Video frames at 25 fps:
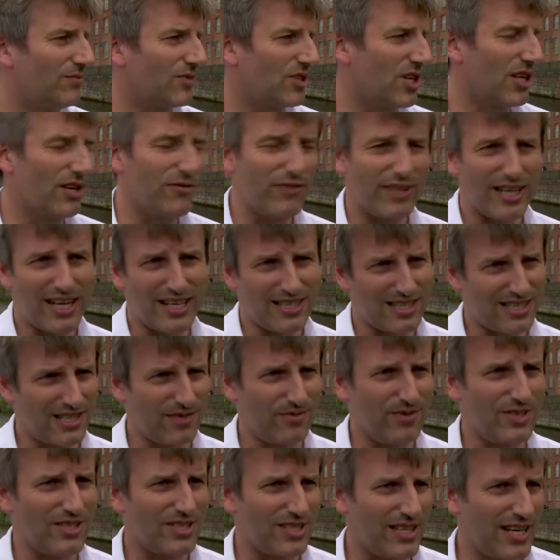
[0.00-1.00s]
Golly for
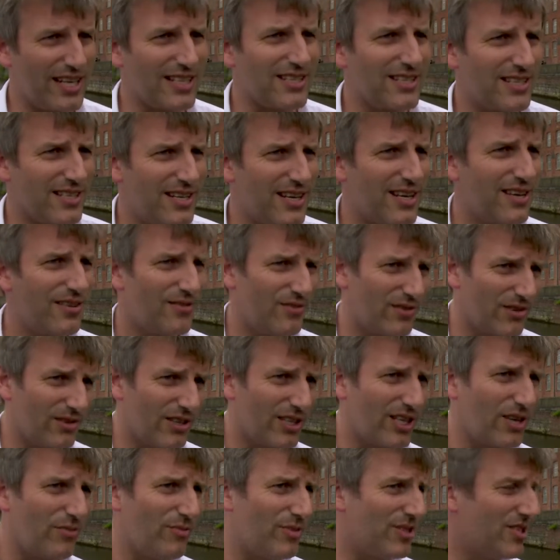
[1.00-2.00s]
Langston were selected through
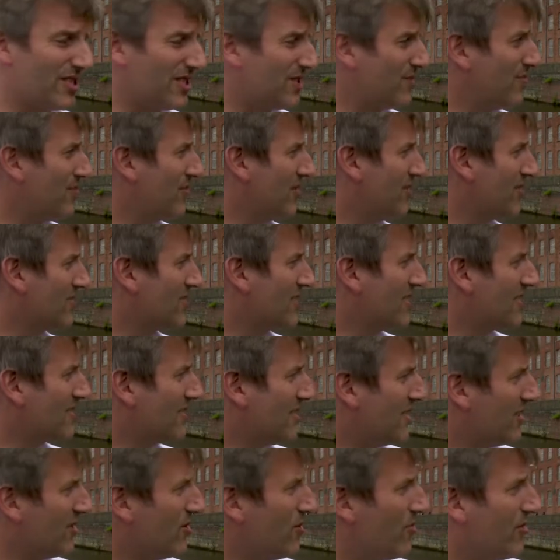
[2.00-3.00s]
the competition process
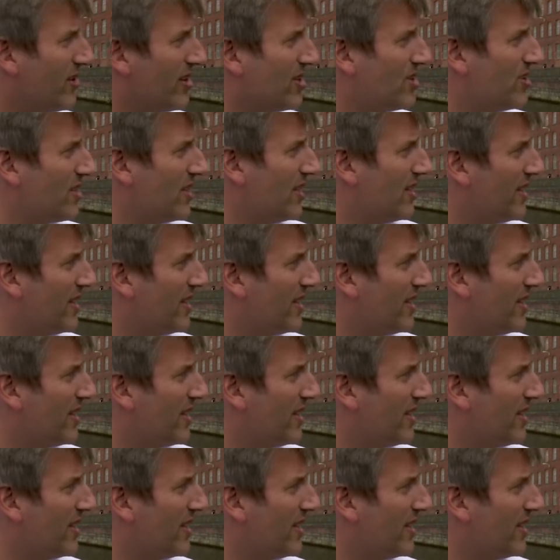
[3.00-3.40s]
to do a bridge,